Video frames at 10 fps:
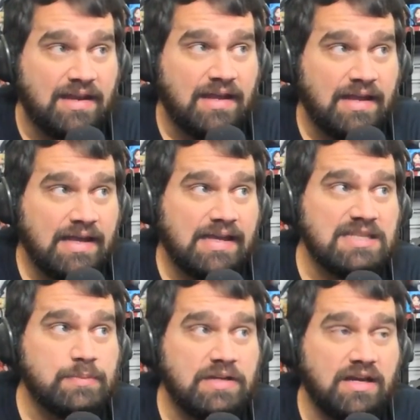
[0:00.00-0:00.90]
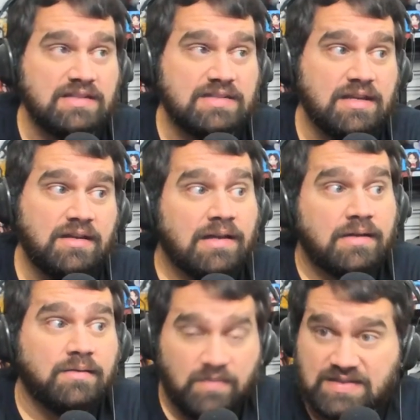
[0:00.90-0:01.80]
upset is because
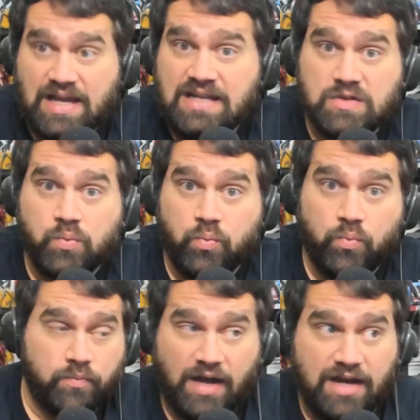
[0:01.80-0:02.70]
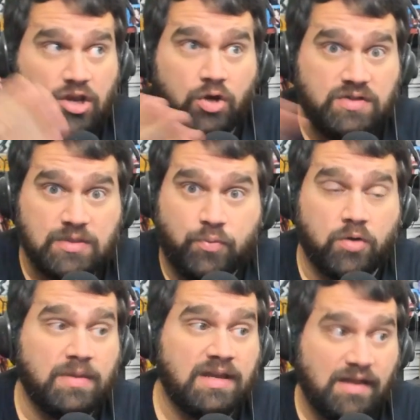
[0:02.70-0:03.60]
sites I know
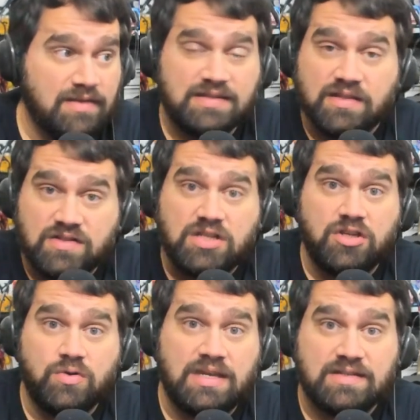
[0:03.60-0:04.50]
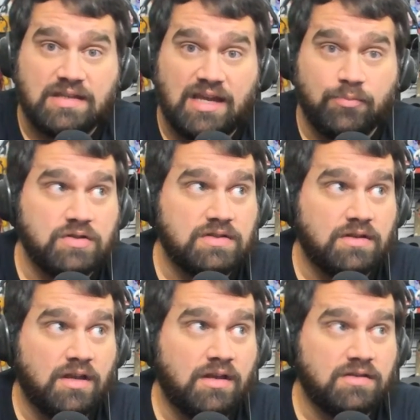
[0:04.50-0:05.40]
support me, and this is to you, geeks and
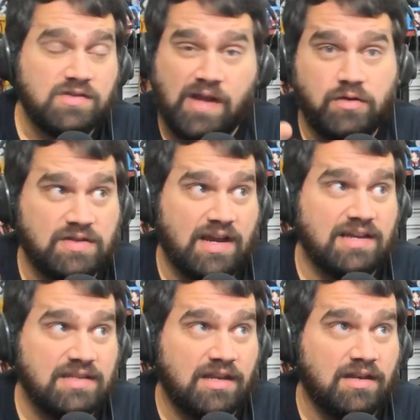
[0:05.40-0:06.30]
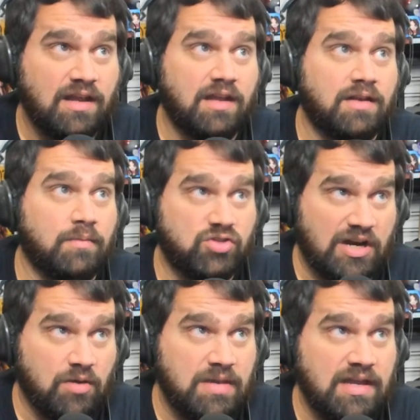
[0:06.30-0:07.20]
gamers. Zayas and, and
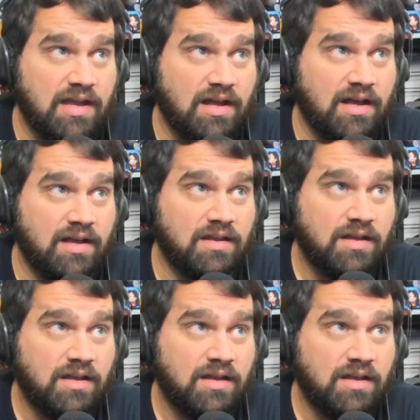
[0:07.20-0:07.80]
Jeremy at